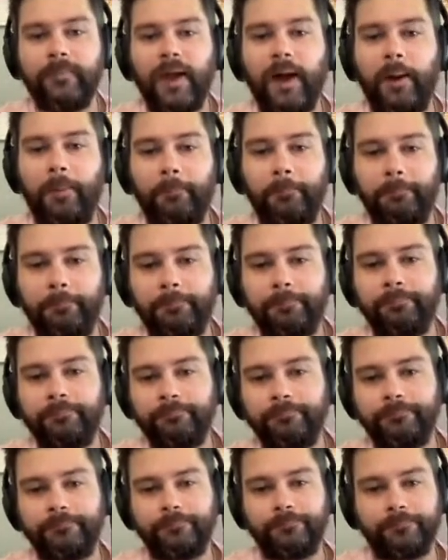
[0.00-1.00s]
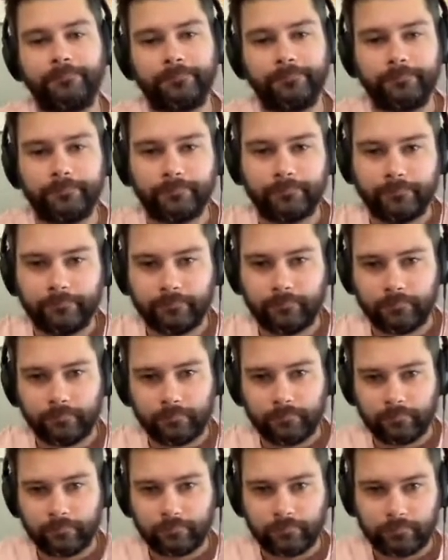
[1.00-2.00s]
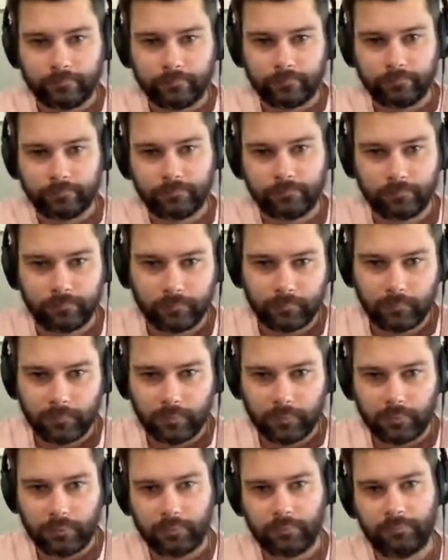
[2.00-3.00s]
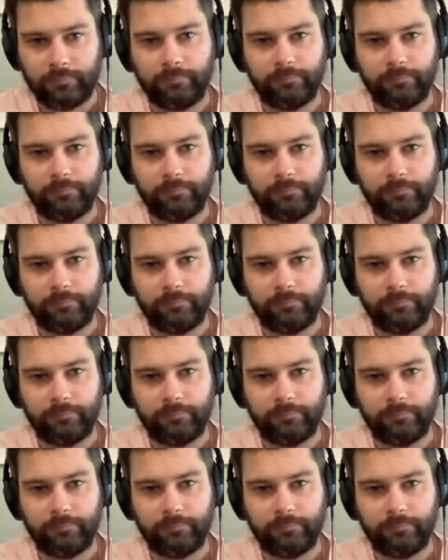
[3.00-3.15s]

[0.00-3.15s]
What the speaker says: The person shown says nothing.